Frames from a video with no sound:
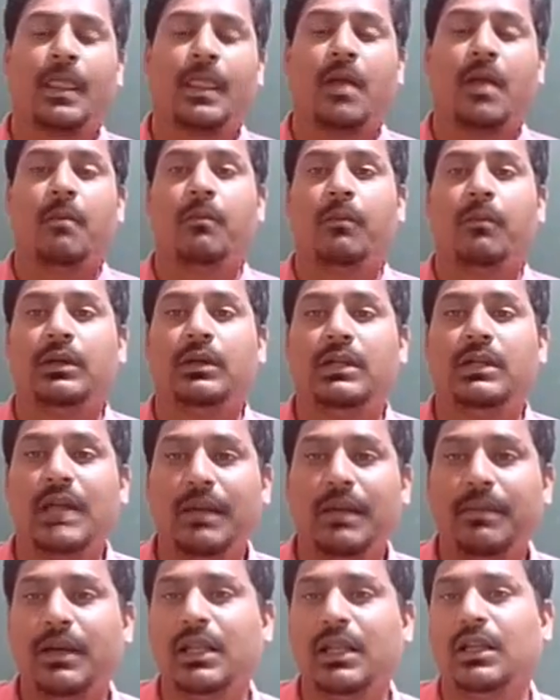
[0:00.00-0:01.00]

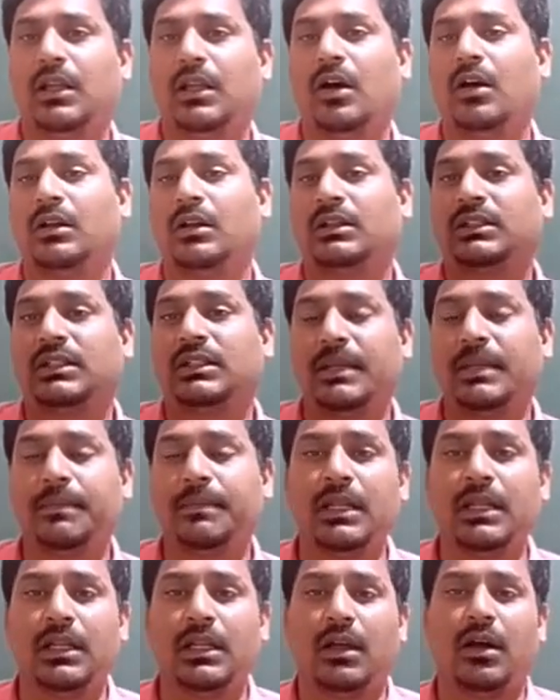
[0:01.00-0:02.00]
double or triple
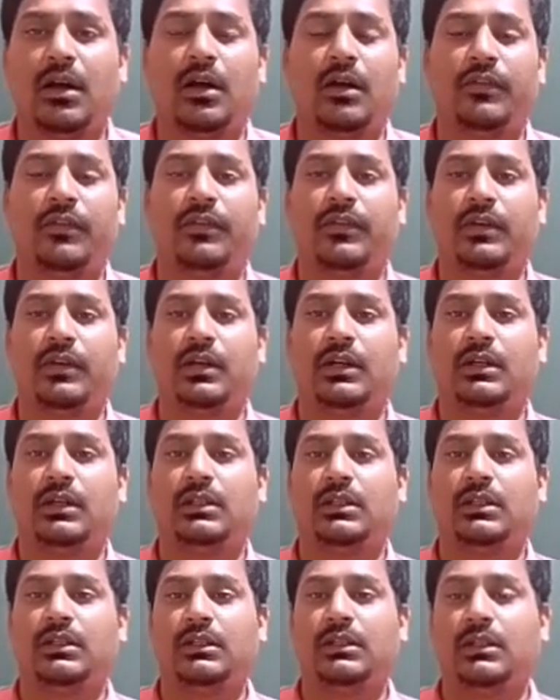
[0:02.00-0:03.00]
of
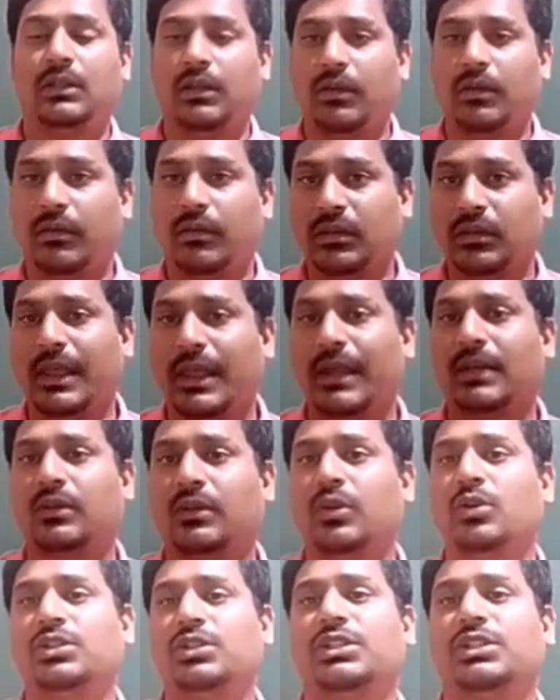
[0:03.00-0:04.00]
that
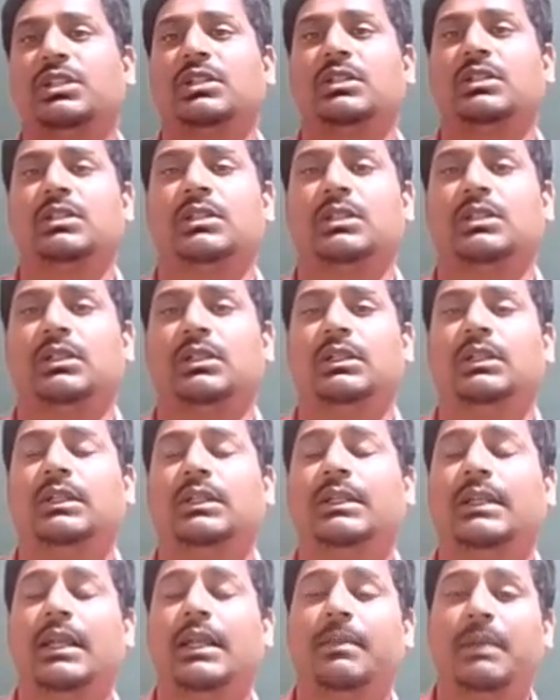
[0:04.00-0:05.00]
questions
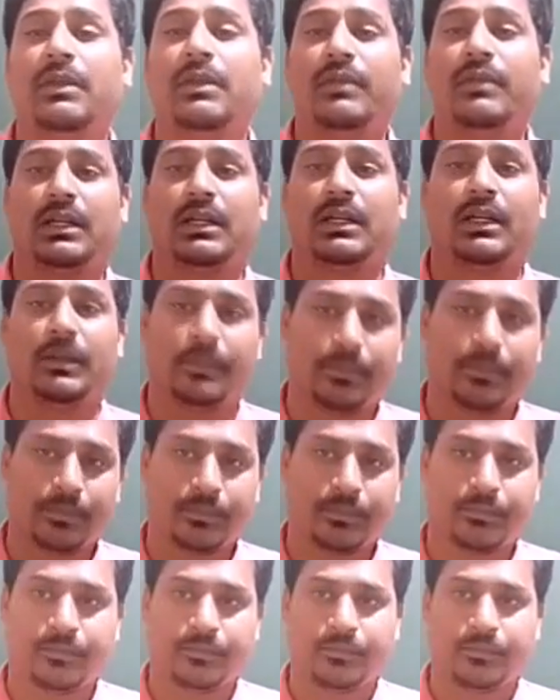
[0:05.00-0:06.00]
table will come.
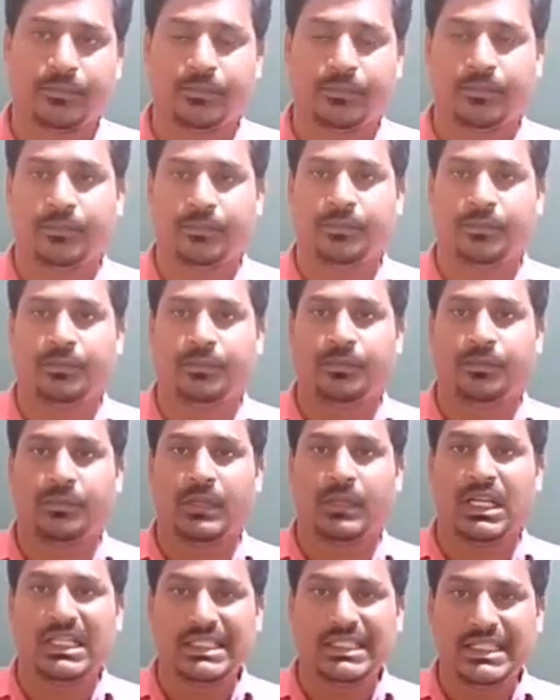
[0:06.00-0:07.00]

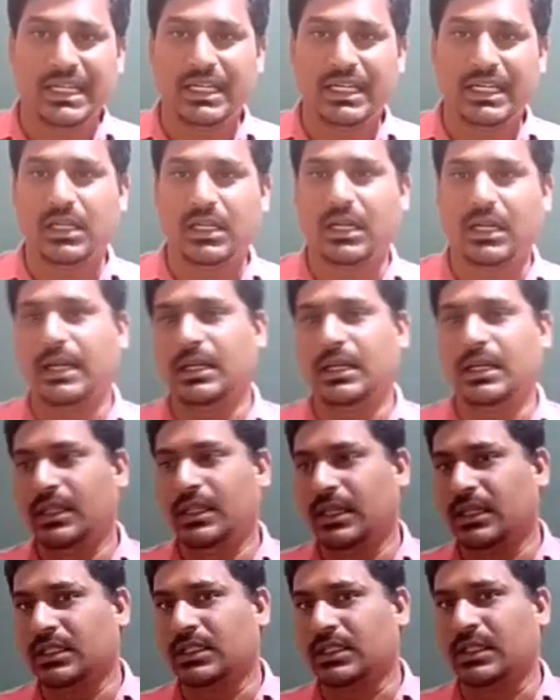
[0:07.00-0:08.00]
Gender and their
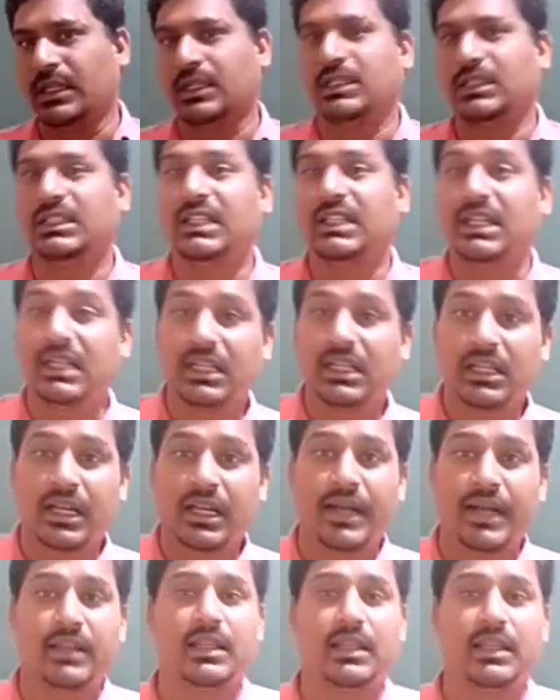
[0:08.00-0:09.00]
state, gender and
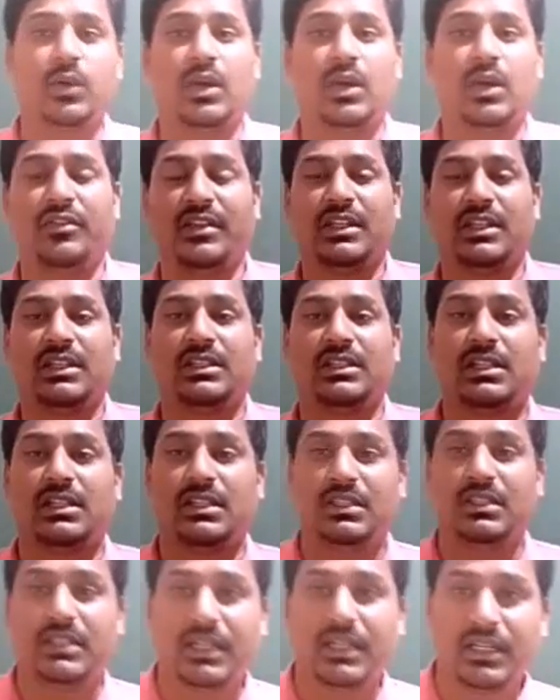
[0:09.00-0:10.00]
their qualification,
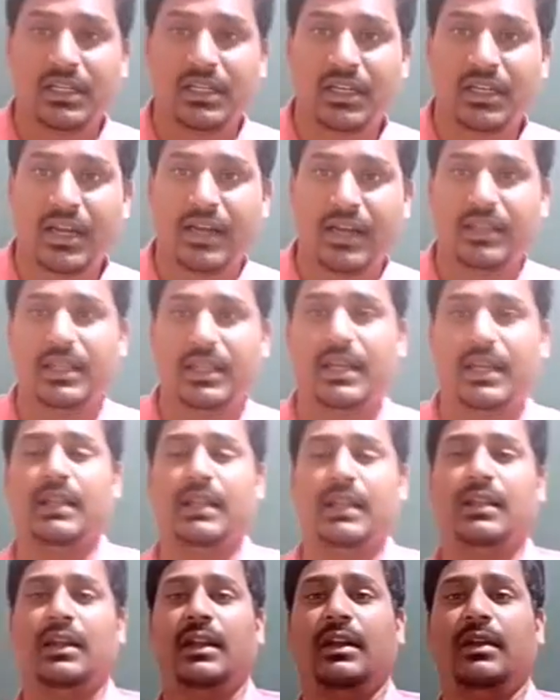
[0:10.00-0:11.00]
gender and their
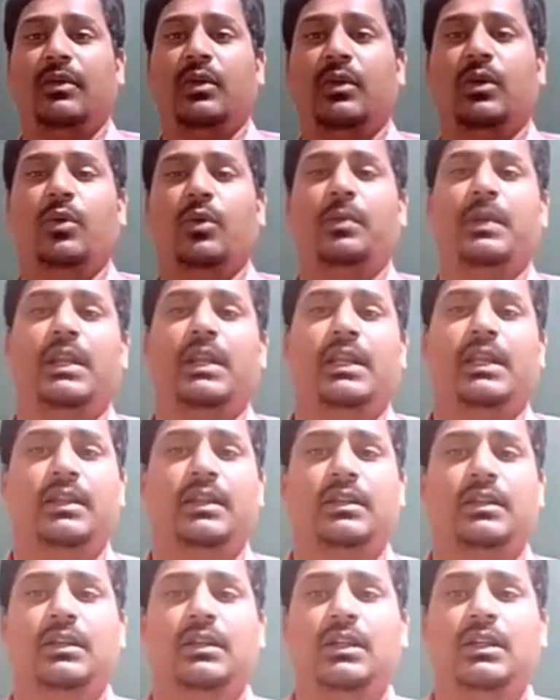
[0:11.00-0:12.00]
opinion.
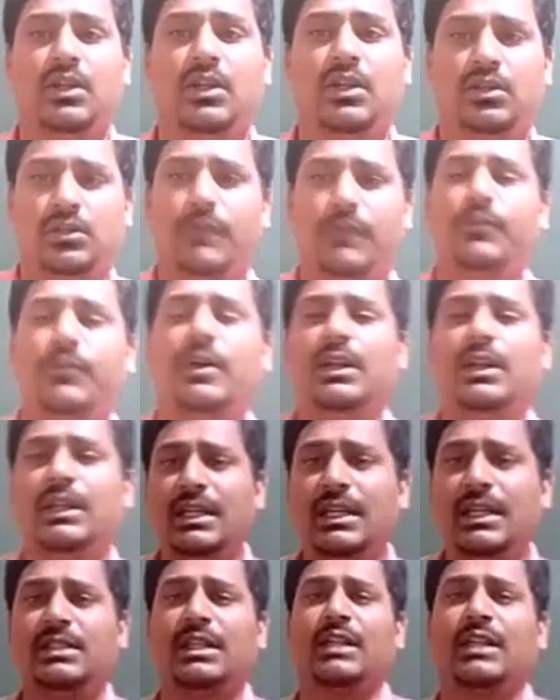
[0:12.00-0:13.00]
So for each
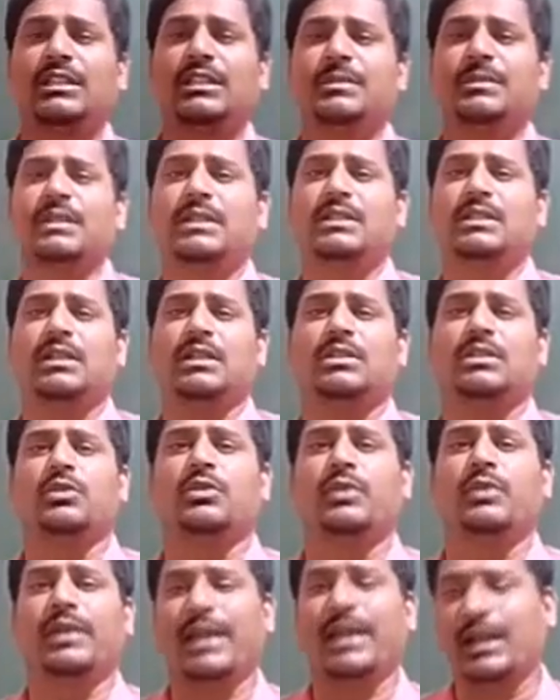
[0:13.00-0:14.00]
aspects also we
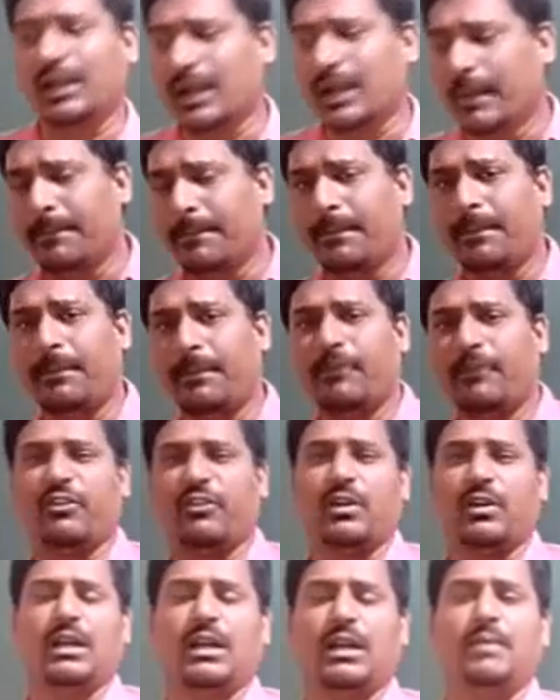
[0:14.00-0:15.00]
can come for
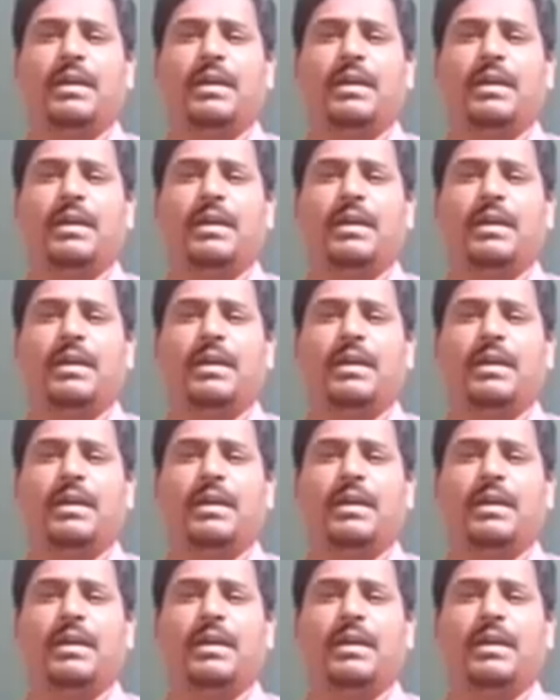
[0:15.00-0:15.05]
comparison